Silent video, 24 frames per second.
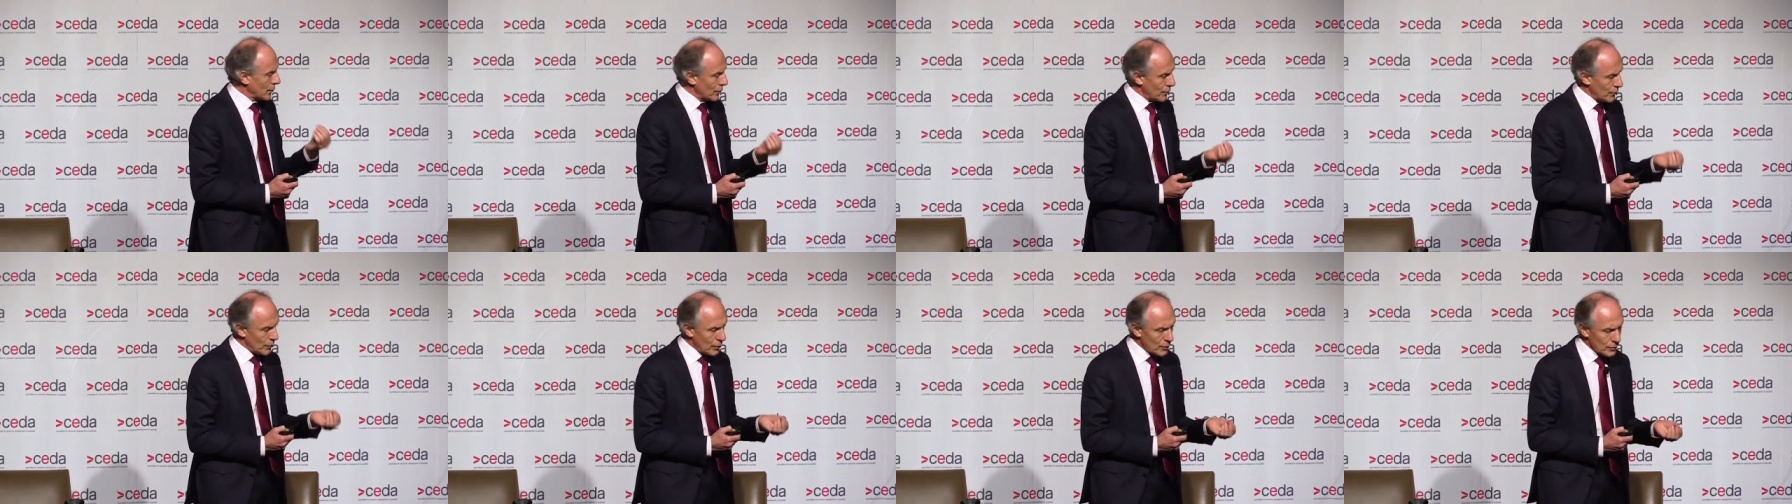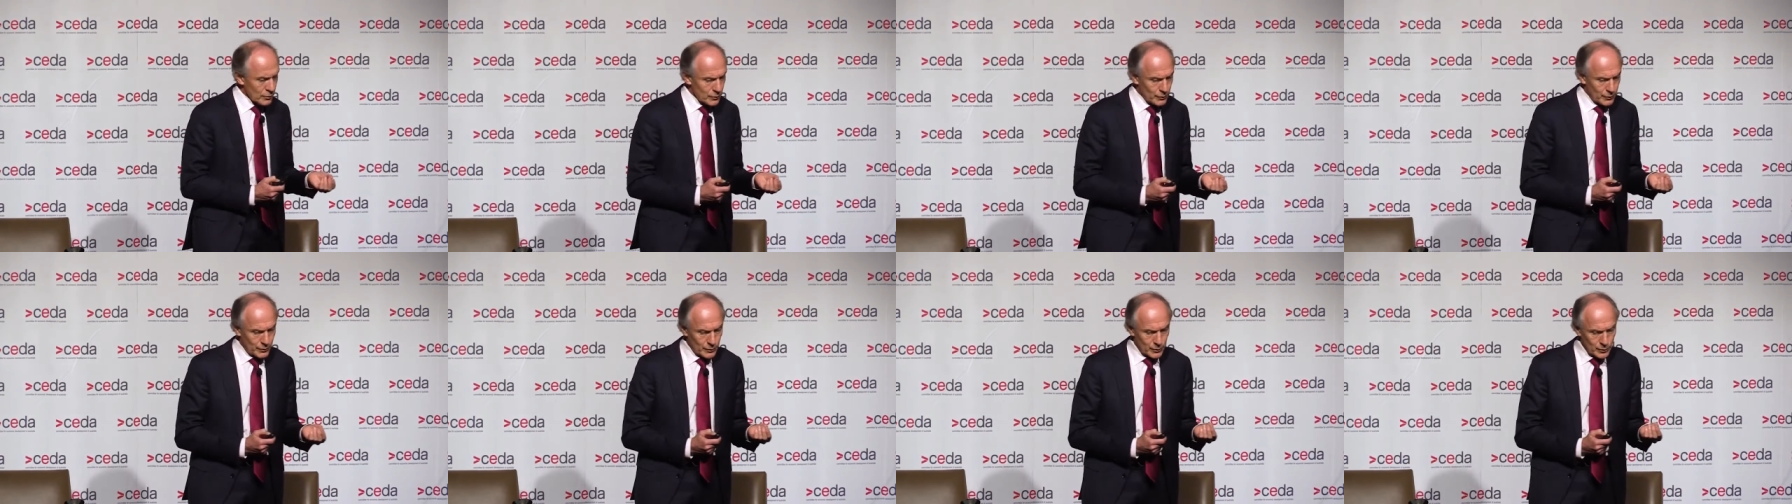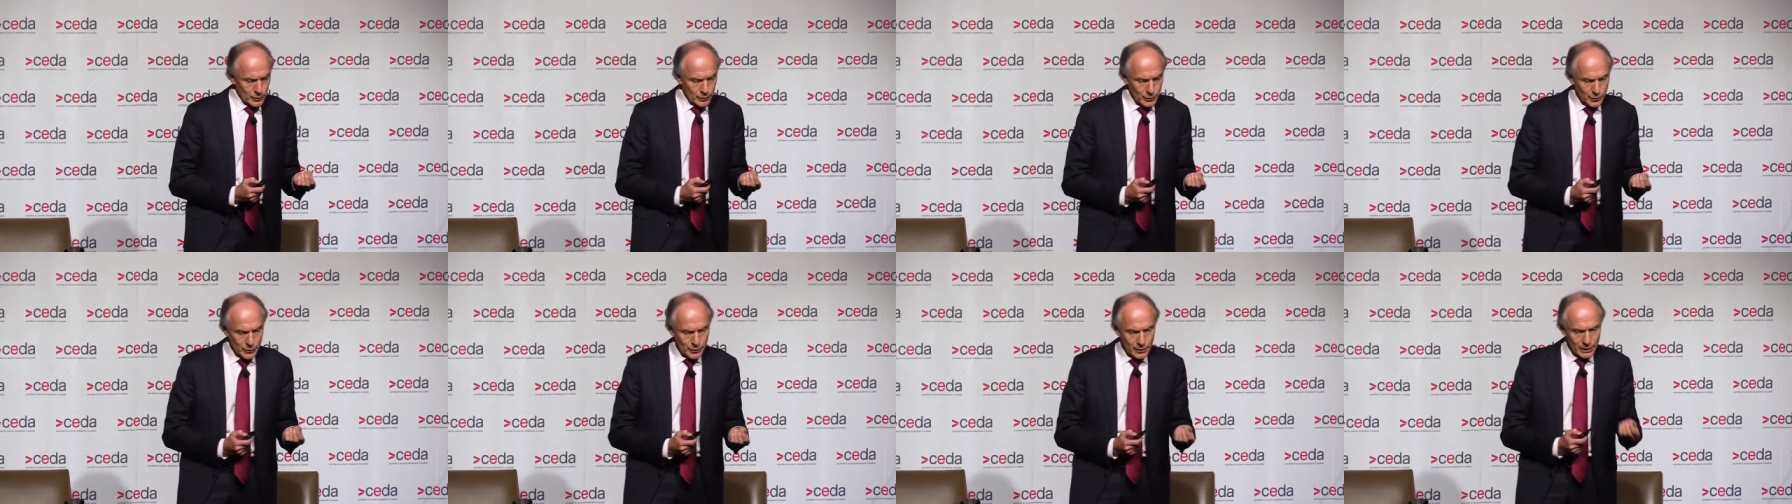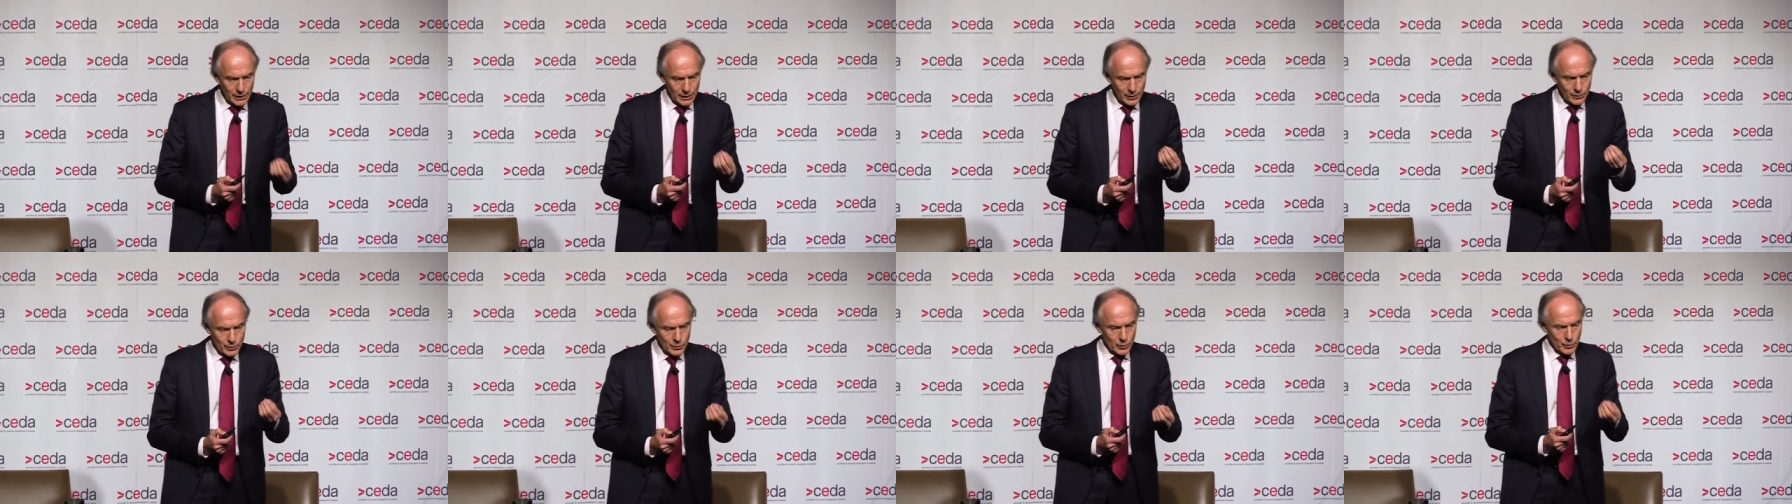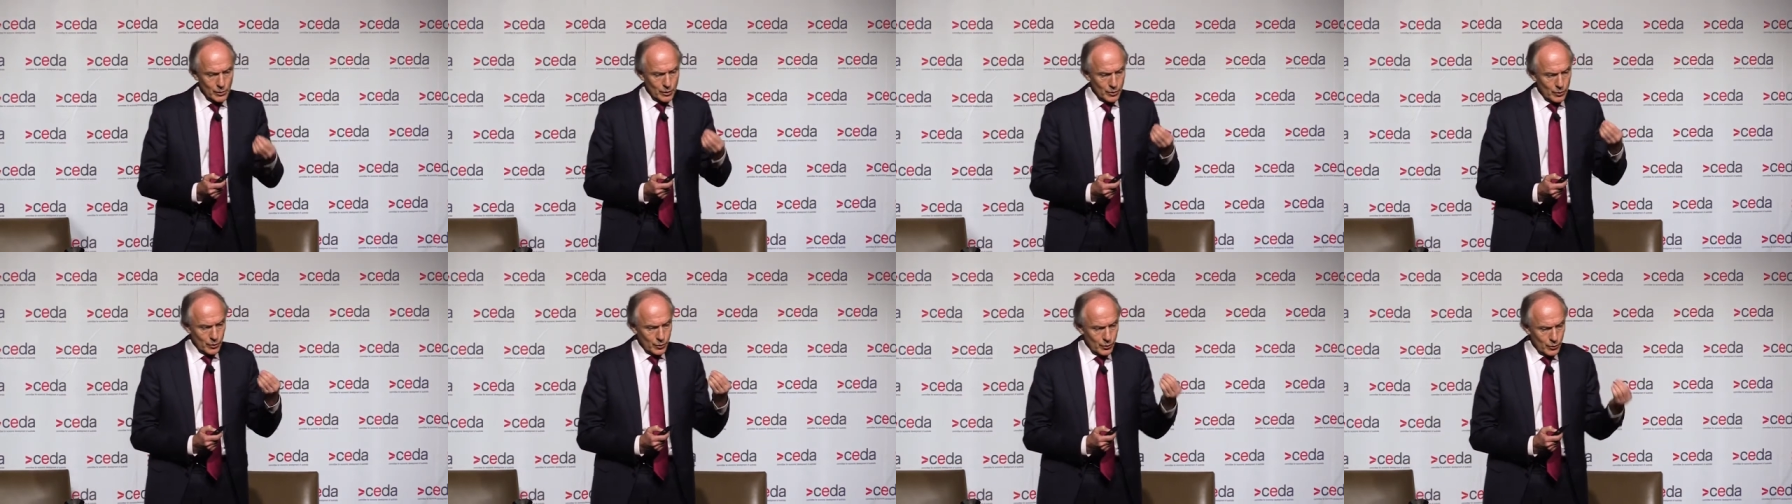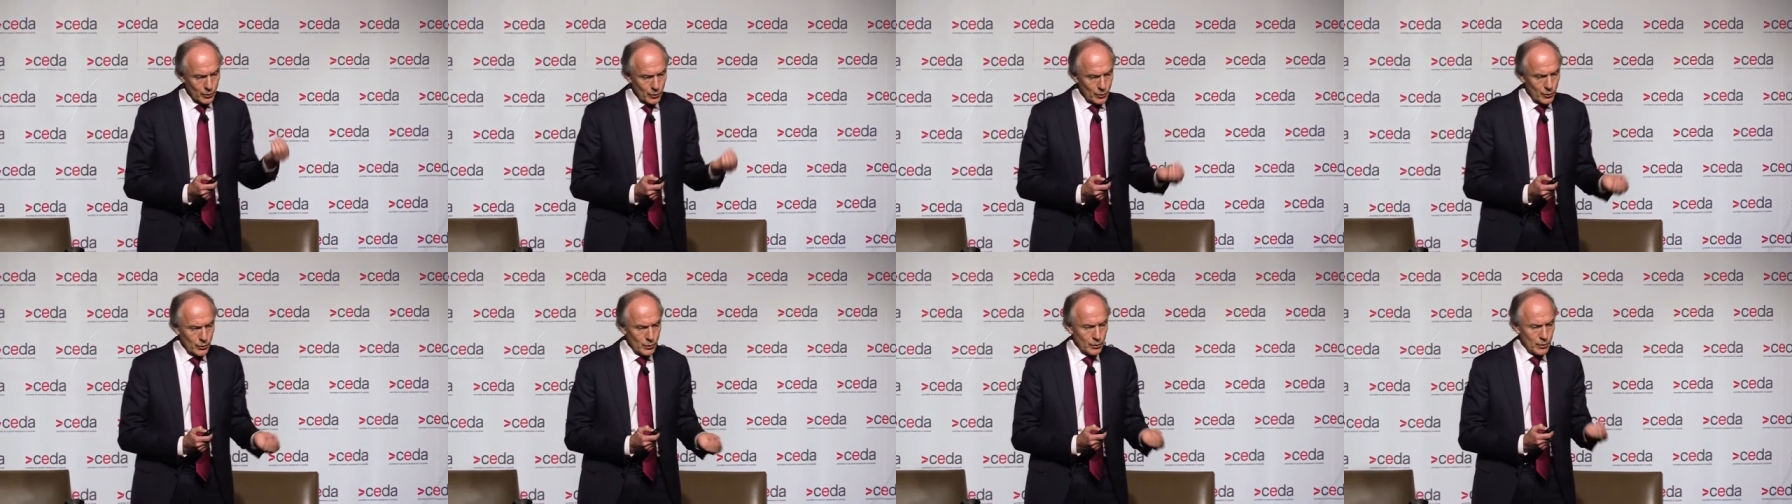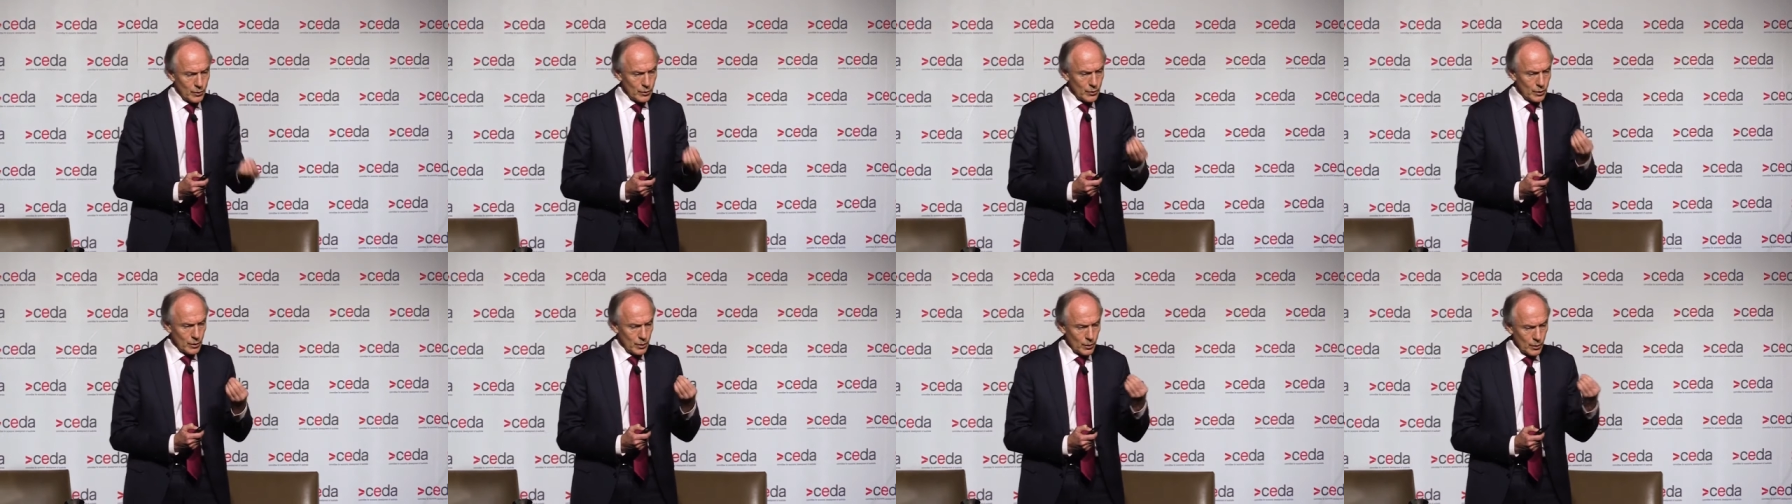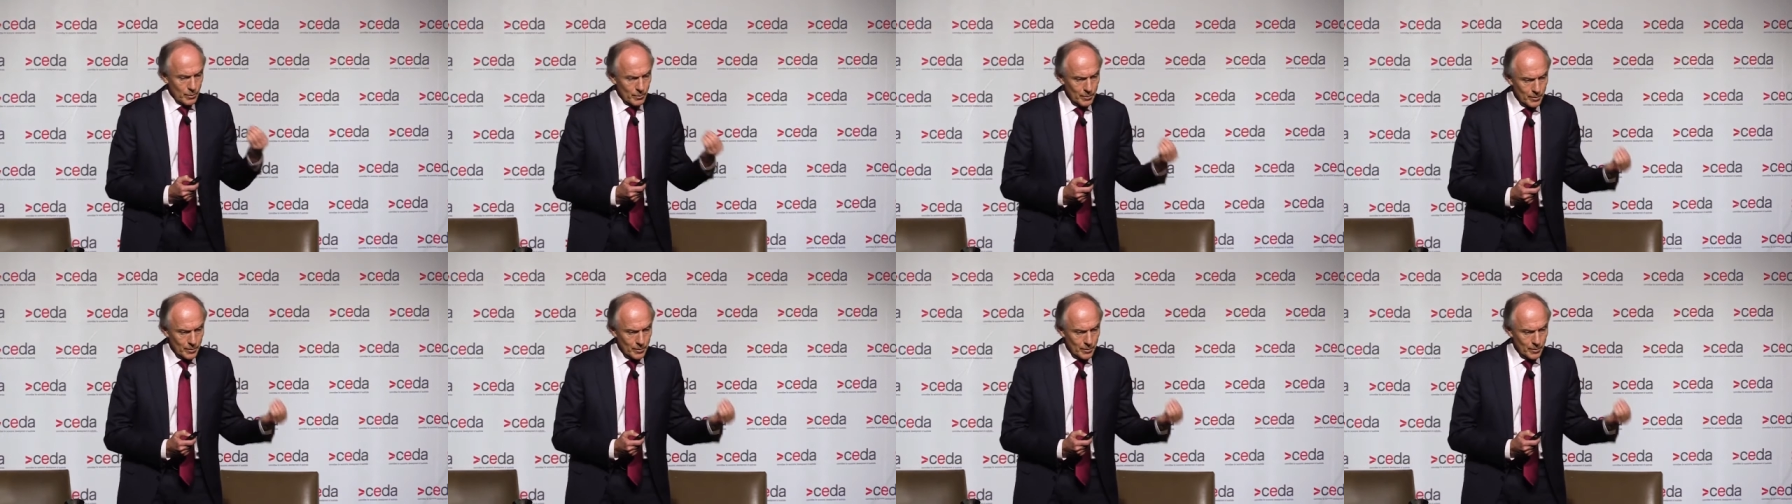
fossil fuels, that gives you a third